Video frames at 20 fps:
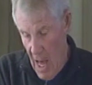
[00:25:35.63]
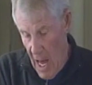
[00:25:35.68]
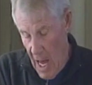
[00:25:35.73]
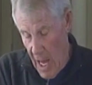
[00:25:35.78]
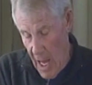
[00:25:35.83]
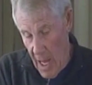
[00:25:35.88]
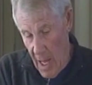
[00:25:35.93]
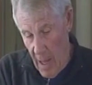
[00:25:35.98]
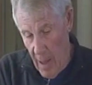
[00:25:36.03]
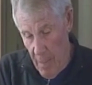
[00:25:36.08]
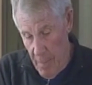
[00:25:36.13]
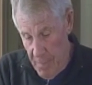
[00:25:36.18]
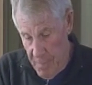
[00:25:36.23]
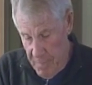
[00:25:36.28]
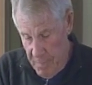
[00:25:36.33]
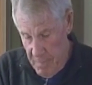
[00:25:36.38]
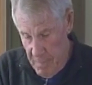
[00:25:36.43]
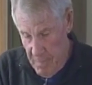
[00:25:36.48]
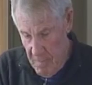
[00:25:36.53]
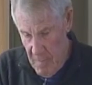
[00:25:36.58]

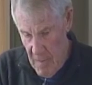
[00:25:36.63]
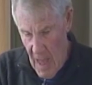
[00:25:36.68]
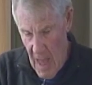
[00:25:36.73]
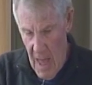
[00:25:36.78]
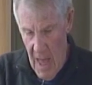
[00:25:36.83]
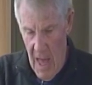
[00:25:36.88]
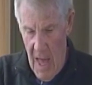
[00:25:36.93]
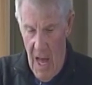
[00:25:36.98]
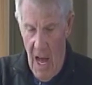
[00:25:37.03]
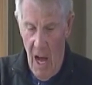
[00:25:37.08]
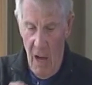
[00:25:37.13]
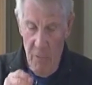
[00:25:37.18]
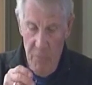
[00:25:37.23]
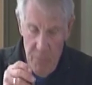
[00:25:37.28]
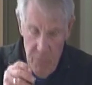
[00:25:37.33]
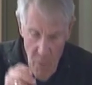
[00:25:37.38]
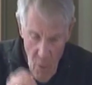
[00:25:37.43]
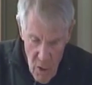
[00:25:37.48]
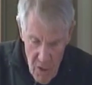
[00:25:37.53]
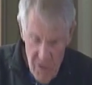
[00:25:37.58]
Um,
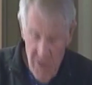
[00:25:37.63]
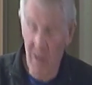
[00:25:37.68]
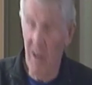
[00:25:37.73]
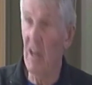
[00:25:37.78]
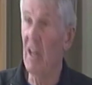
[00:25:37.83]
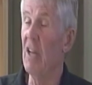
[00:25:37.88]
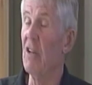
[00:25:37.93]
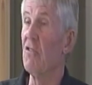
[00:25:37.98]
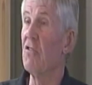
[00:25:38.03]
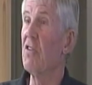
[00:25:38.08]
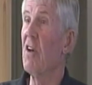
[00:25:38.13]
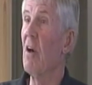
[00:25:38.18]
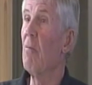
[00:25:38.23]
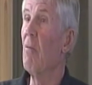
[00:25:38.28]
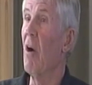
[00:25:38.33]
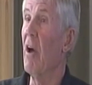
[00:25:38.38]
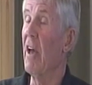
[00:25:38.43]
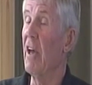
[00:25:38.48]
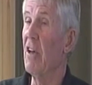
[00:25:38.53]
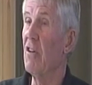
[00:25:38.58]
unfortunately, in some
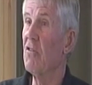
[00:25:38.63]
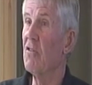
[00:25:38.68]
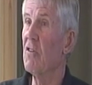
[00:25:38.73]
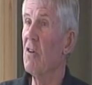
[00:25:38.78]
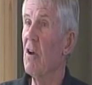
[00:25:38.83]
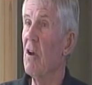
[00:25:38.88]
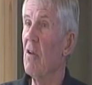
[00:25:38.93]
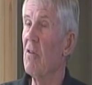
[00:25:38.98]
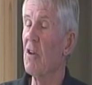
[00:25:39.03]
ways,